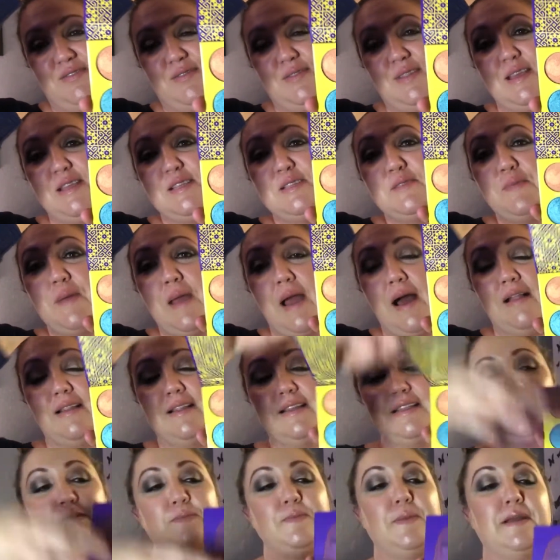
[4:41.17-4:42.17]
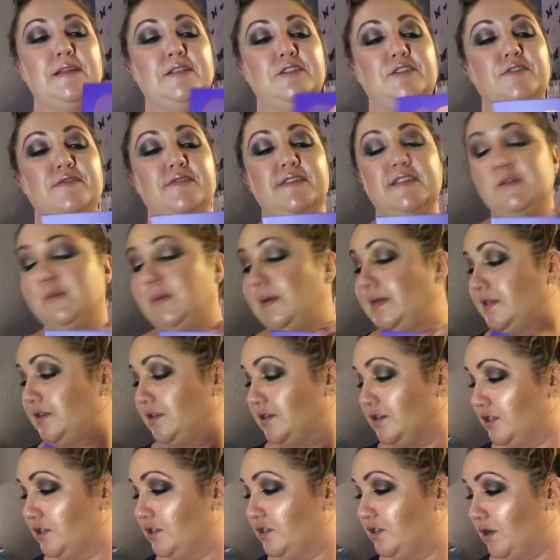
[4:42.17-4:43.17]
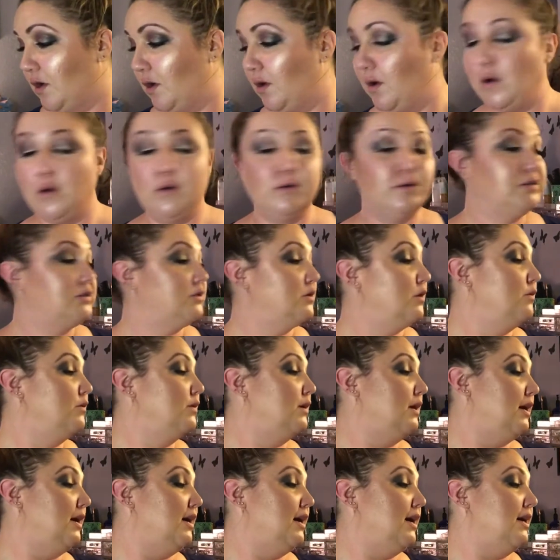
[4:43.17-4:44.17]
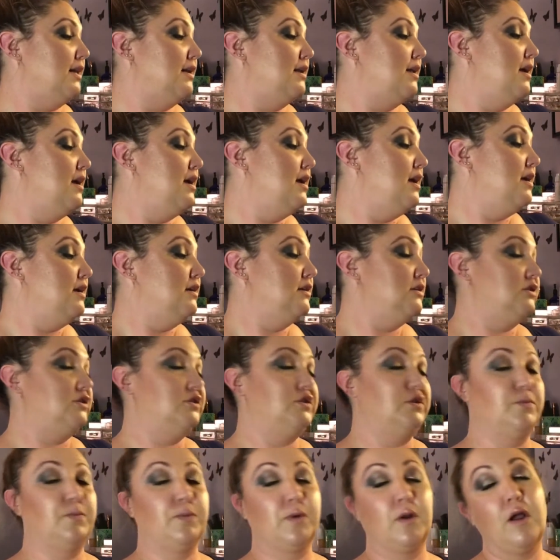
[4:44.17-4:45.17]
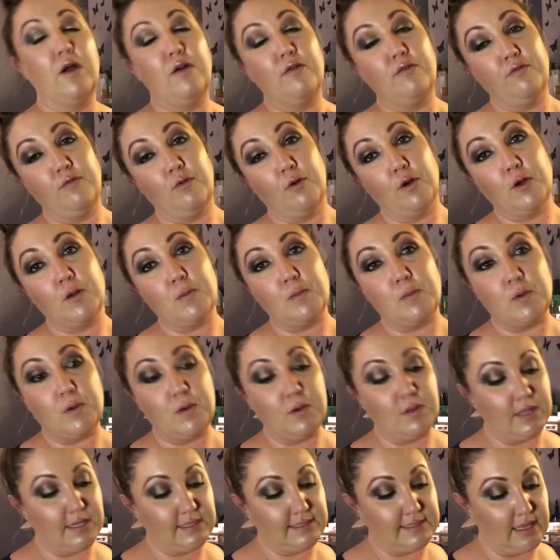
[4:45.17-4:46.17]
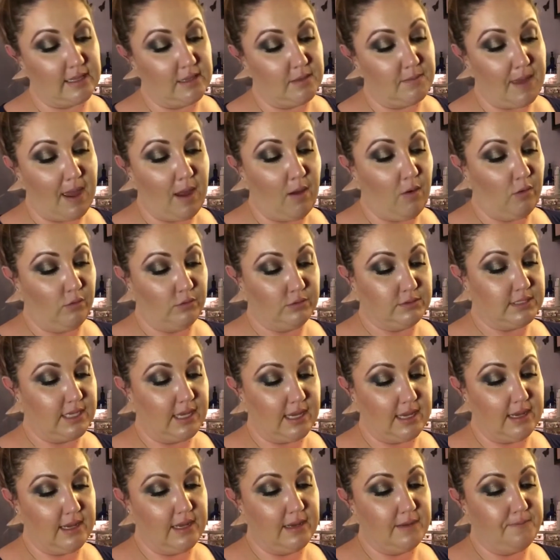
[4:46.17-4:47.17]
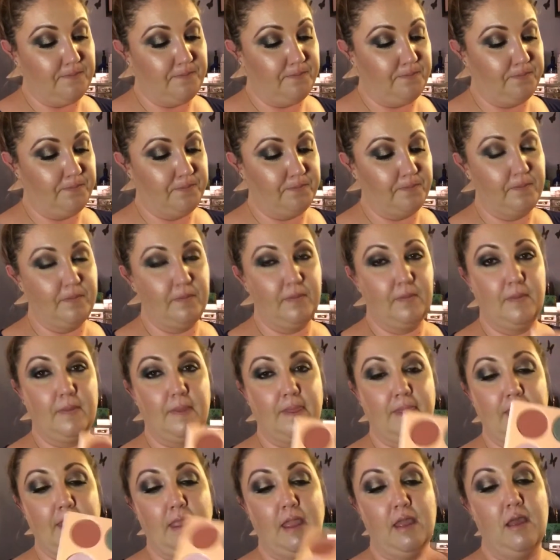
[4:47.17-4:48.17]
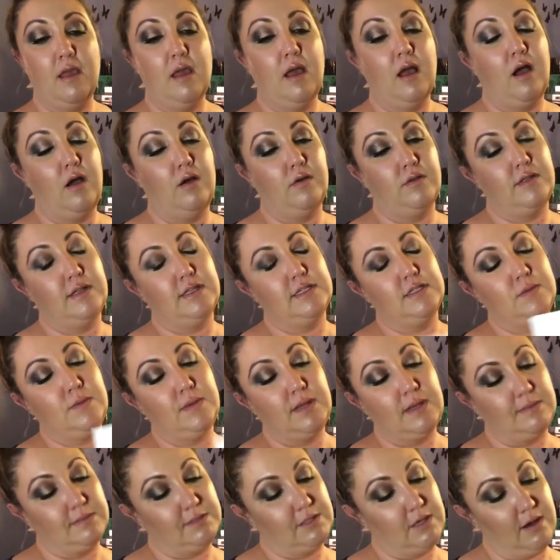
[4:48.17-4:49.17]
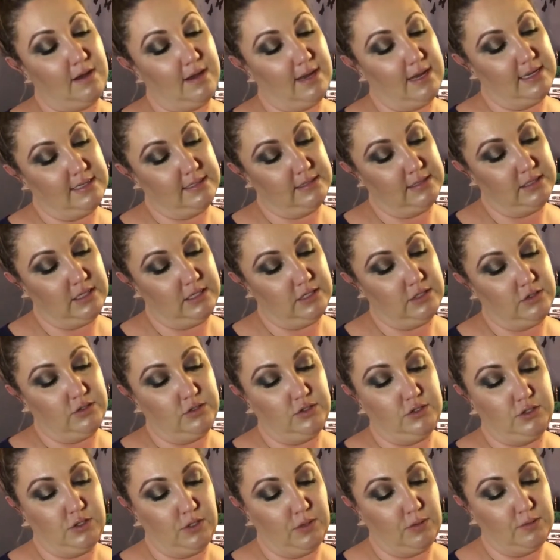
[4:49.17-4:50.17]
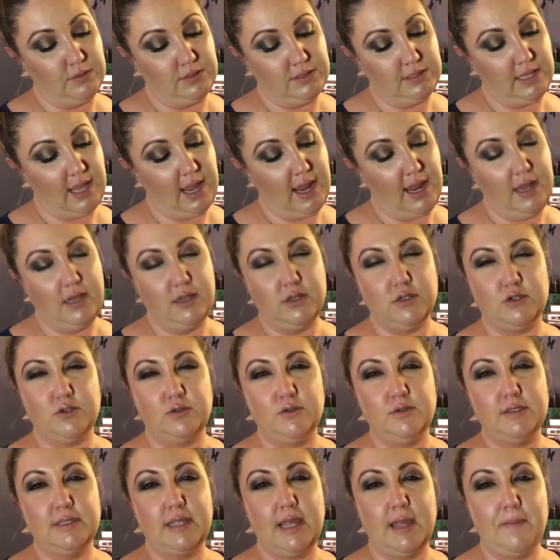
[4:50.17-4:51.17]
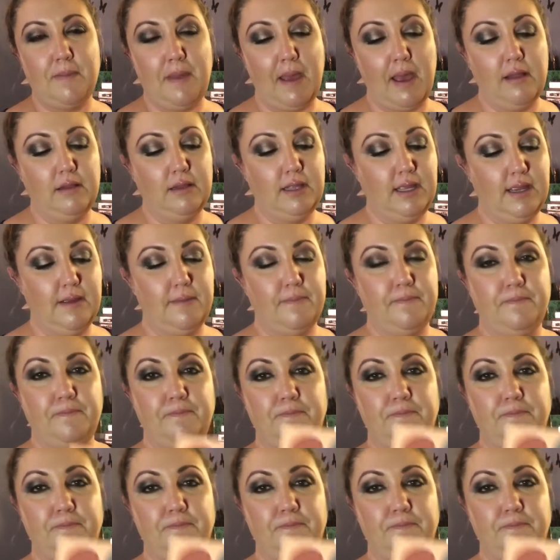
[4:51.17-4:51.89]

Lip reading: These palettes by Juvia's Place are so, so good. Super affordable. They sell them at Ulta. Oh, this one, I'm sorry, is the Douce palette.